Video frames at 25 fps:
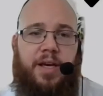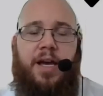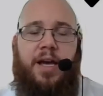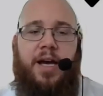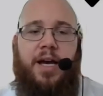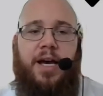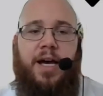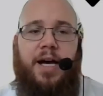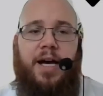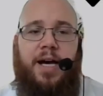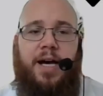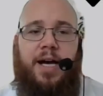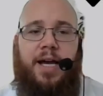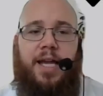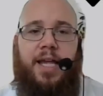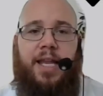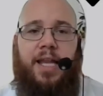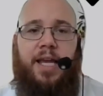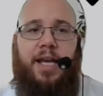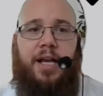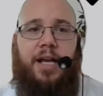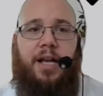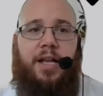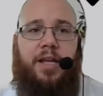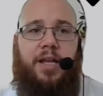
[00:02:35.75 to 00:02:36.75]
It
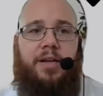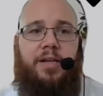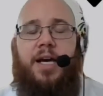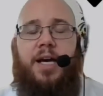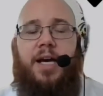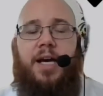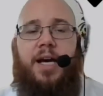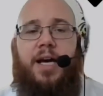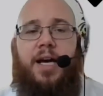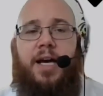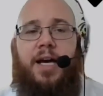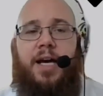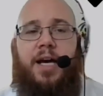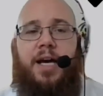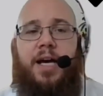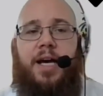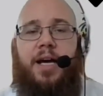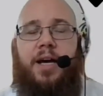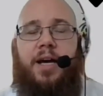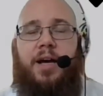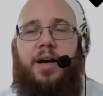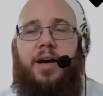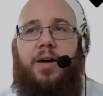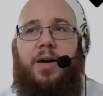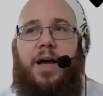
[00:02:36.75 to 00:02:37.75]
included
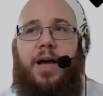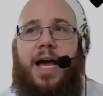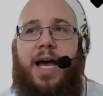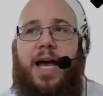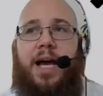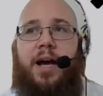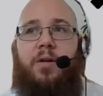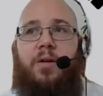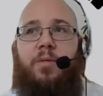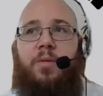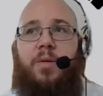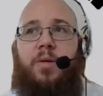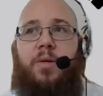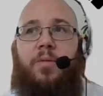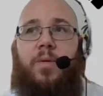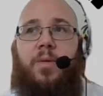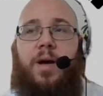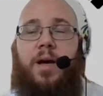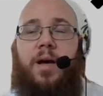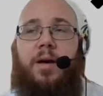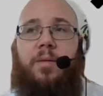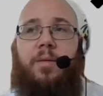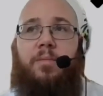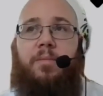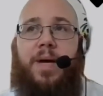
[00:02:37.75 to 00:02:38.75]

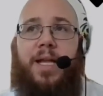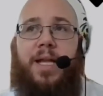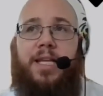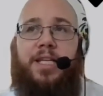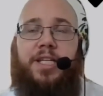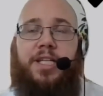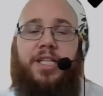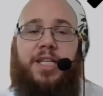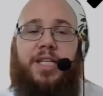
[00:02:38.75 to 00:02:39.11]
how we were